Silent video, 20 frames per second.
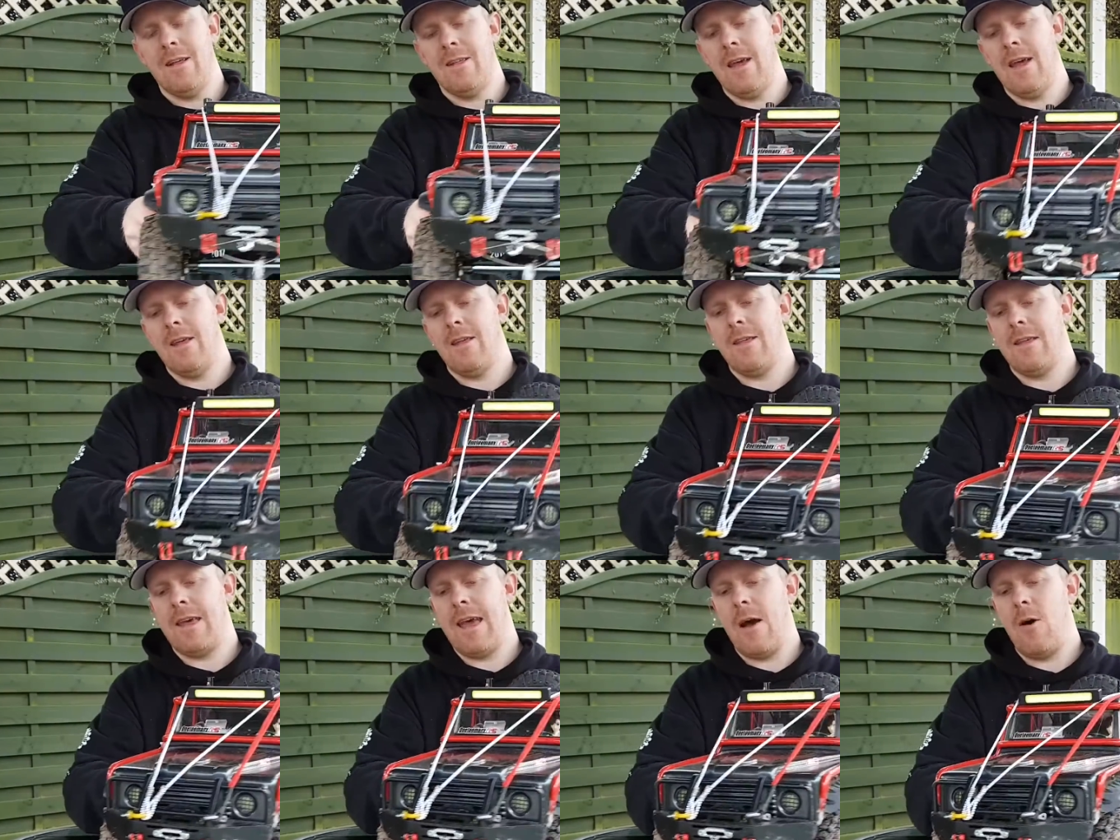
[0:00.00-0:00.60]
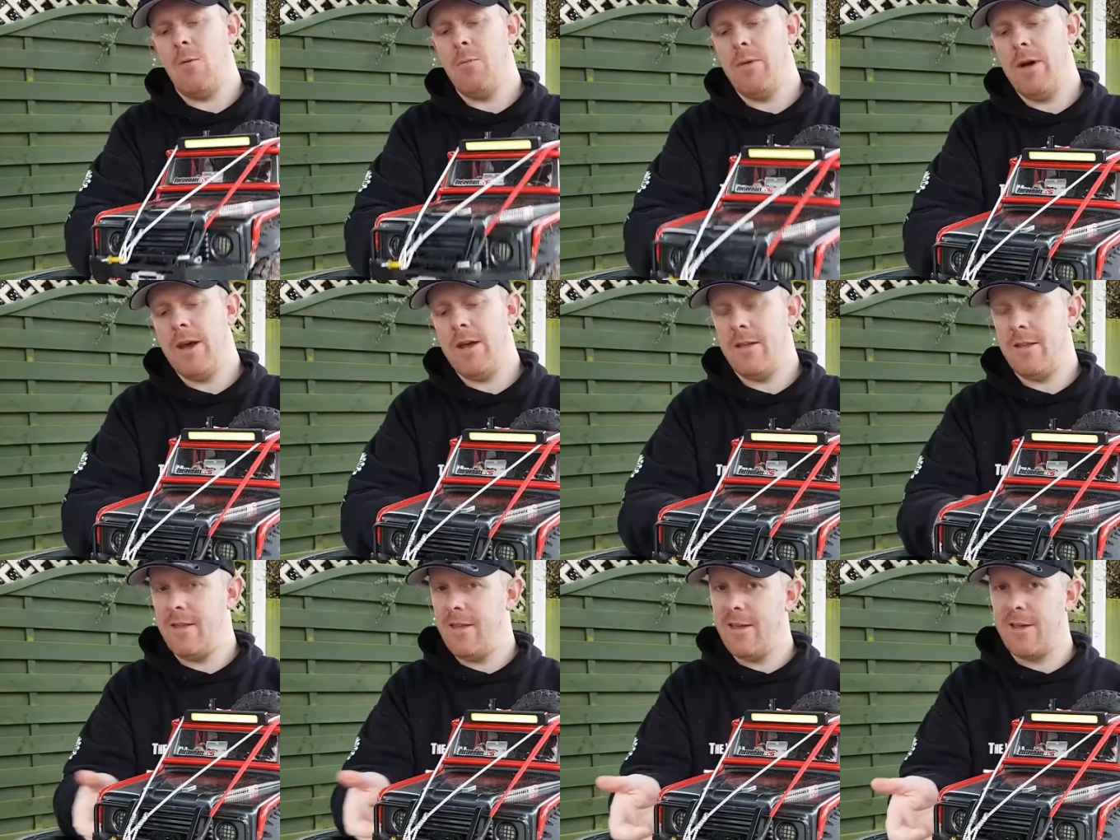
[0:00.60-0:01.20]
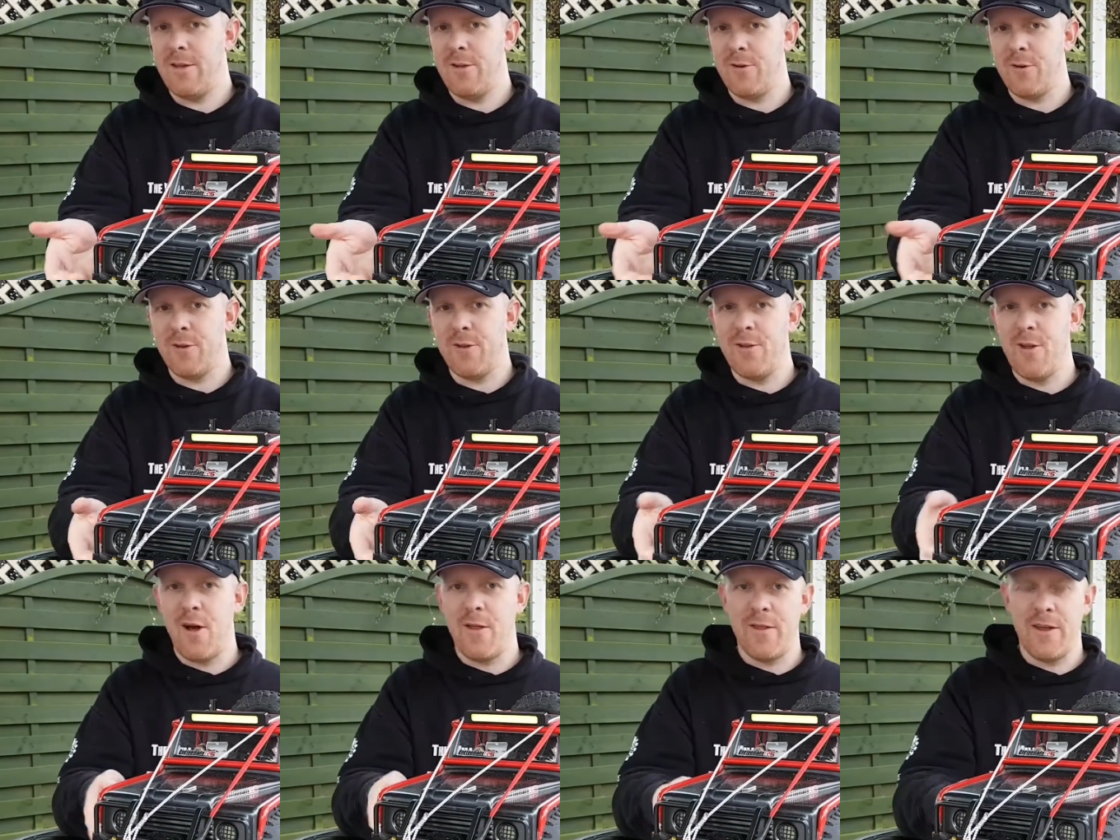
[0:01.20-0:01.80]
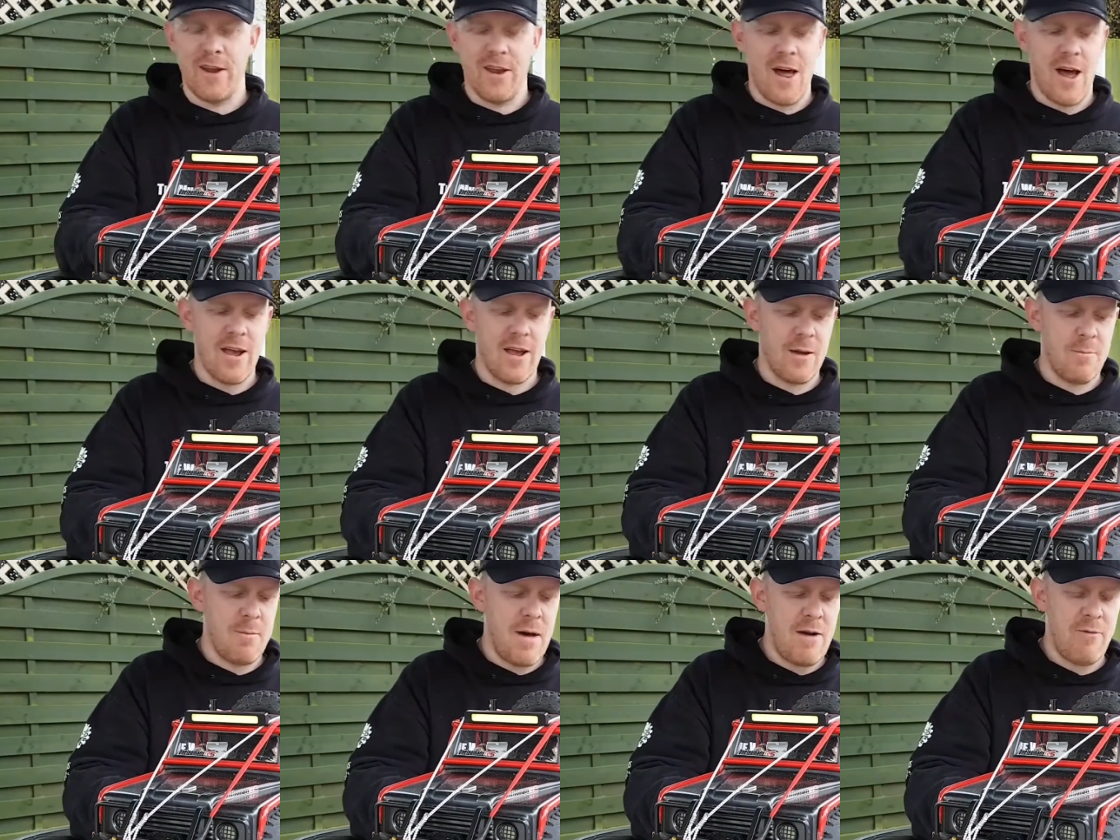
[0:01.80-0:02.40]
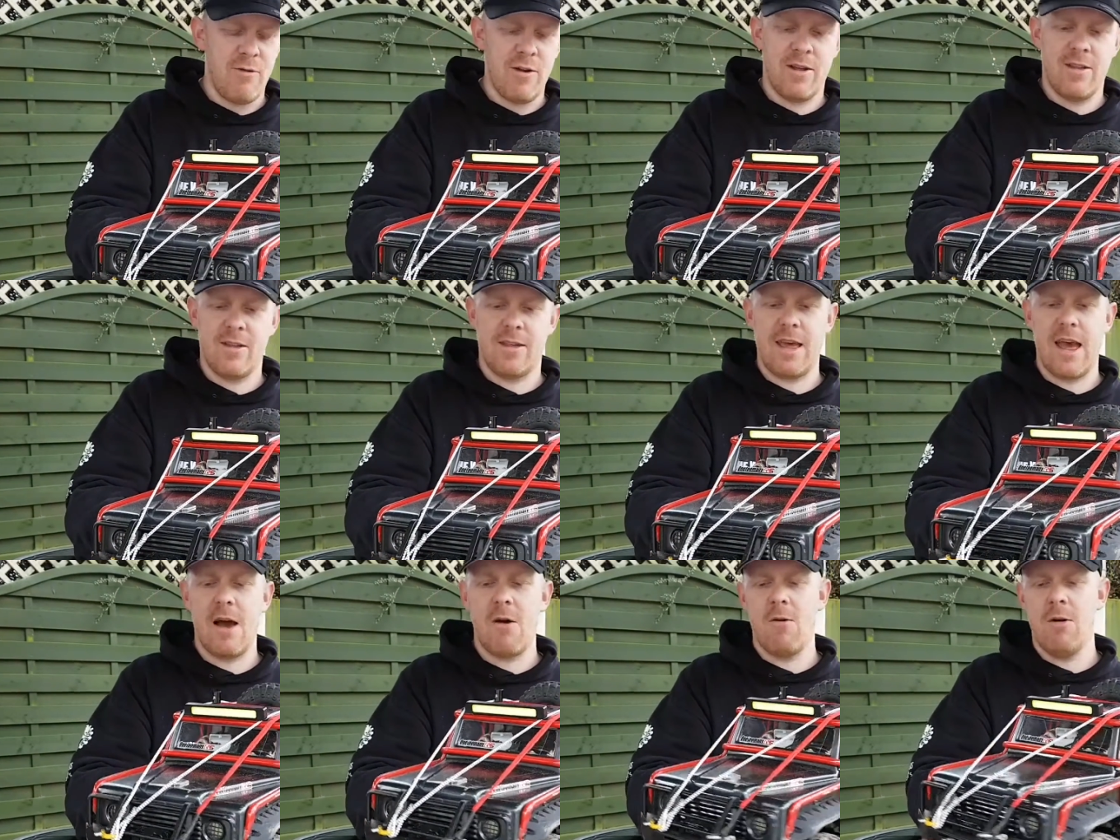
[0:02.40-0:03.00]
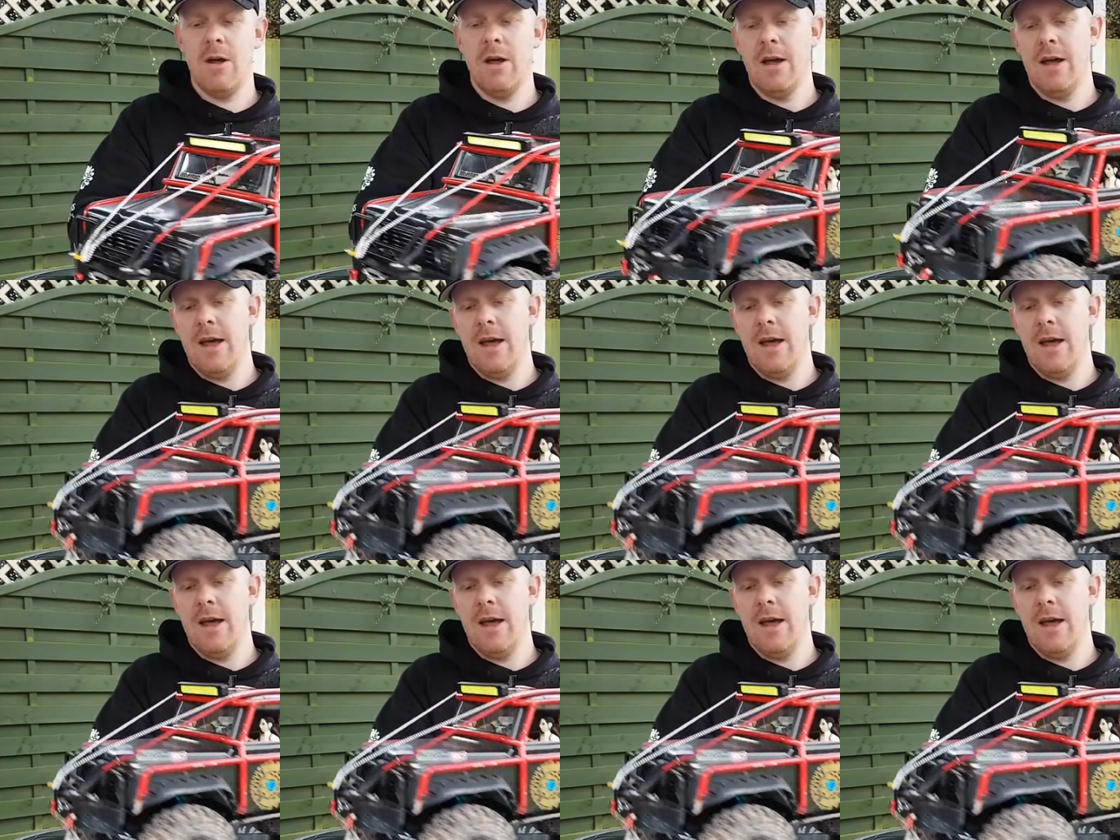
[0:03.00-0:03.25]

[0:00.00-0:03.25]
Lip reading: I say Scout based, this looks nothing like a Maverick Scout.